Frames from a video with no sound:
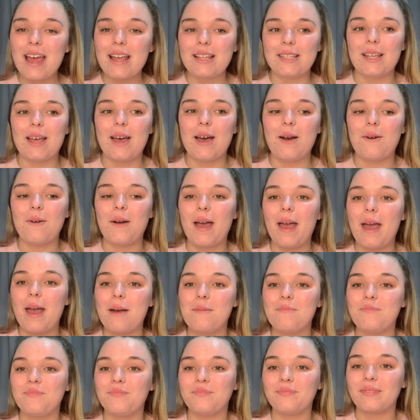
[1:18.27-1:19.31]
So
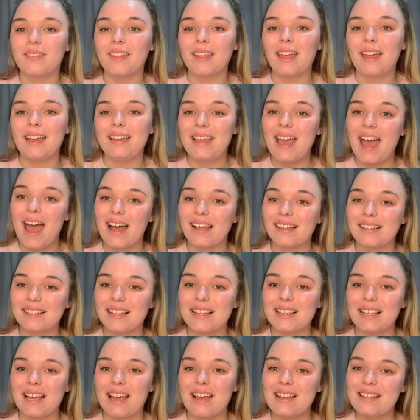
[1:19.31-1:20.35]
yes,
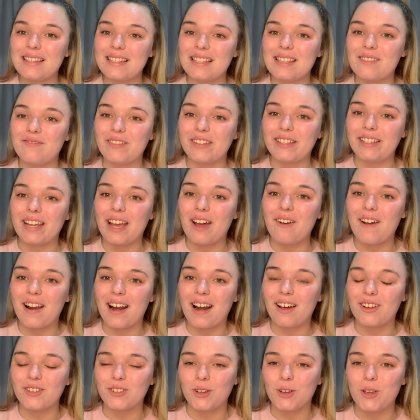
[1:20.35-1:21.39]
let's get into the video and
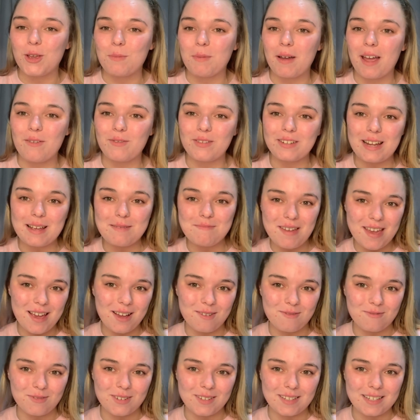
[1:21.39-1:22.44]
I'll show you my everyday
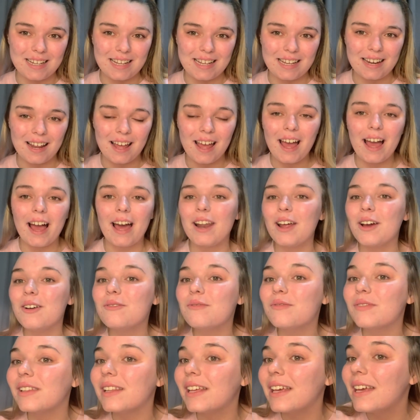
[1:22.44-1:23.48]
makeup routine, and
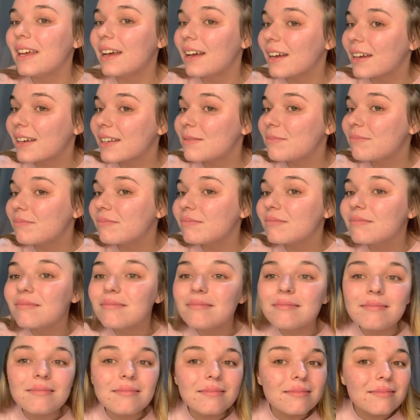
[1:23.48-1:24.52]
hopefully I can
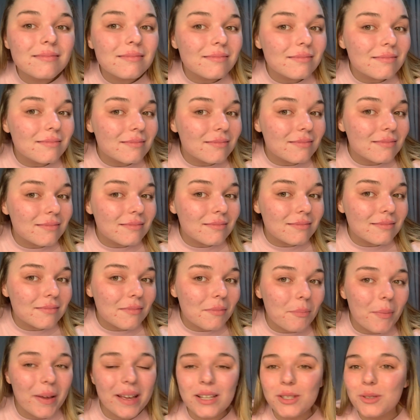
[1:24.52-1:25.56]

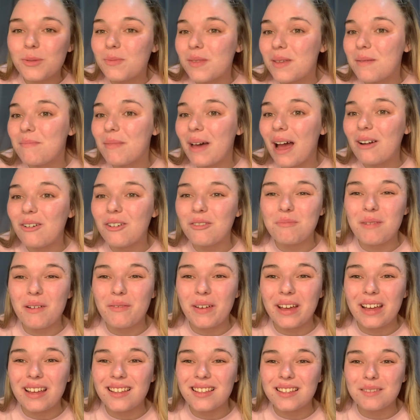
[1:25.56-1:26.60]
make something better of my
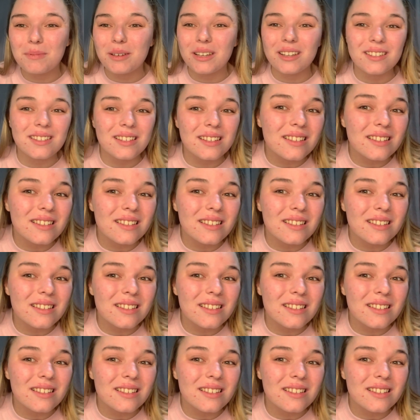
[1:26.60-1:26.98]
face, because